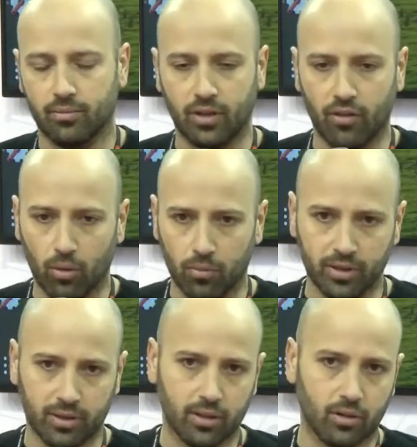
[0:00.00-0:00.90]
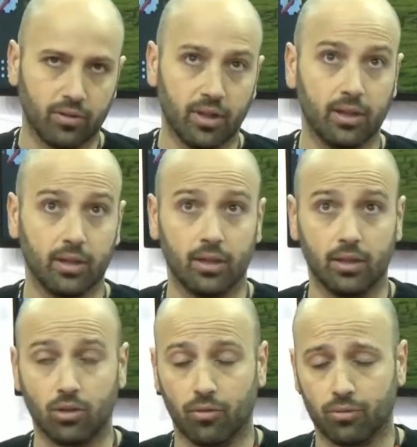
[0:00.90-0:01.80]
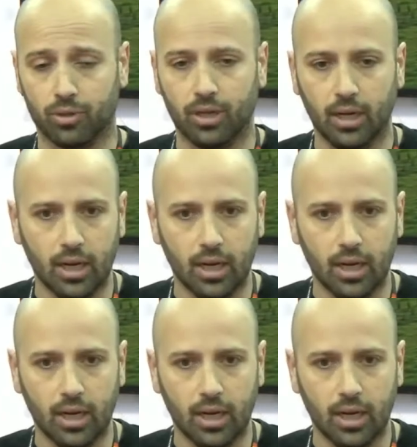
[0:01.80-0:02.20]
development of the software.